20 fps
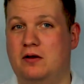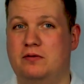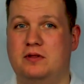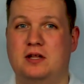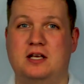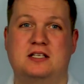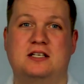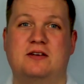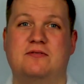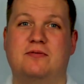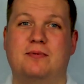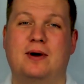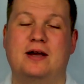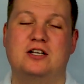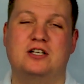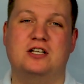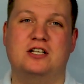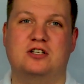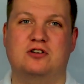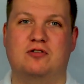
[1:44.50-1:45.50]
this
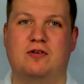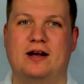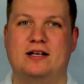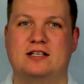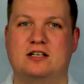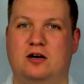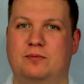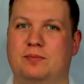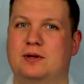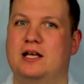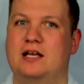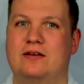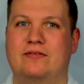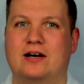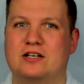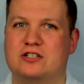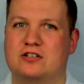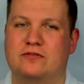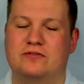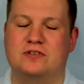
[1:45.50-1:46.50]
information is correct, I believe,
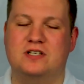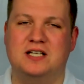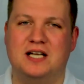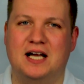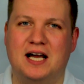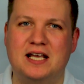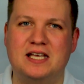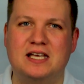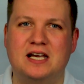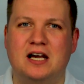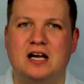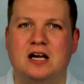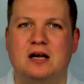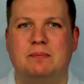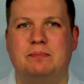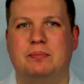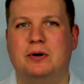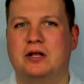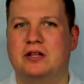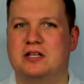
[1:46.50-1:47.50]
as of today,
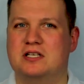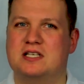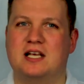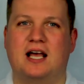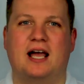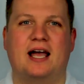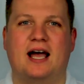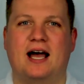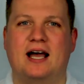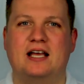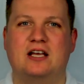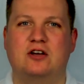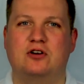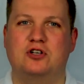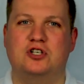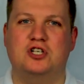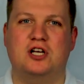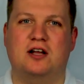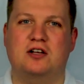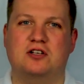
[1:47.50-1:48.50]
but the CAA
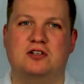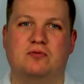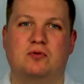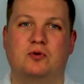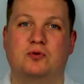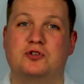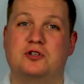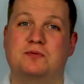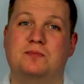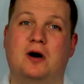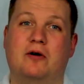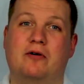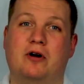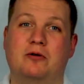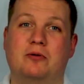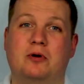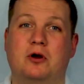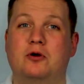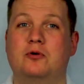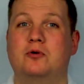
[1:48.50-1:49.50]
could change the rules
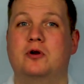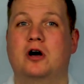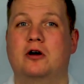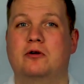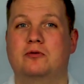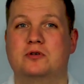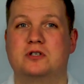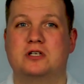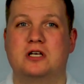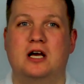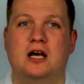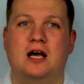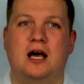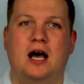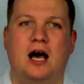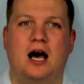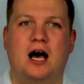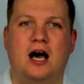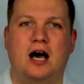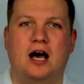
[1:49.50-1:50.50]
tomorrow. Who knows?
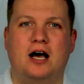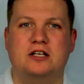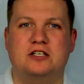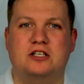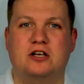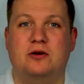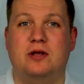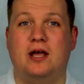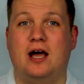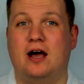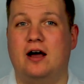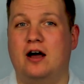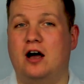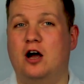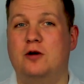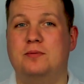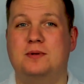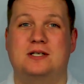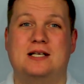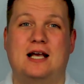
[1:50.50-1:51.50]
So yeah, I
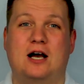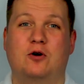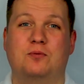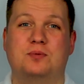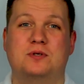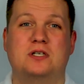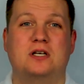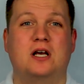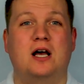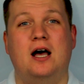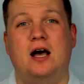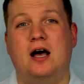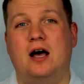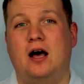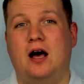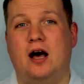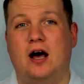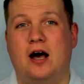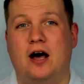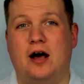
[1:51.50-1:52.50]
hope this helps.
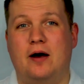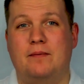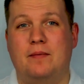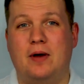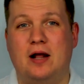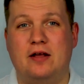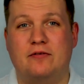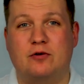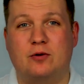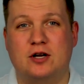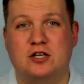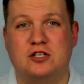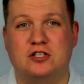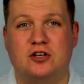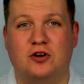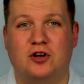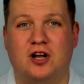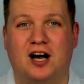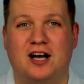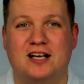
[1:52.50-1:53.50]
Any other questions
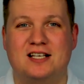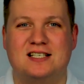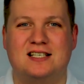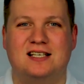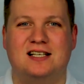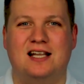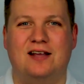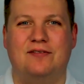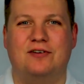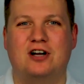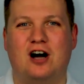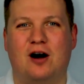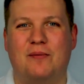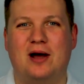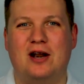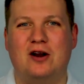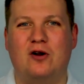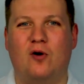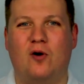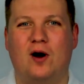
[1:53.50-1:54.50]
though, guys? Leave a
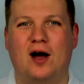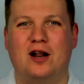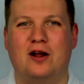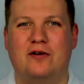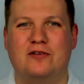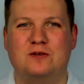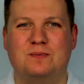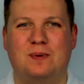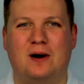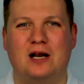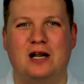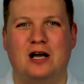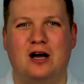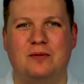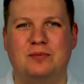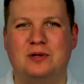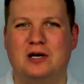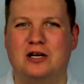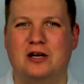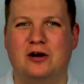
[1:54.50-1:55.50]
comment or head over to
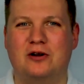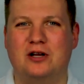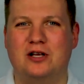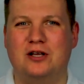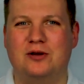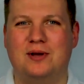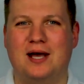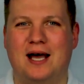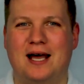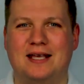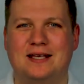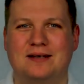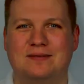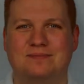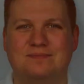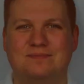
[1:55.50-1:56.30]
pilothub.co.uk.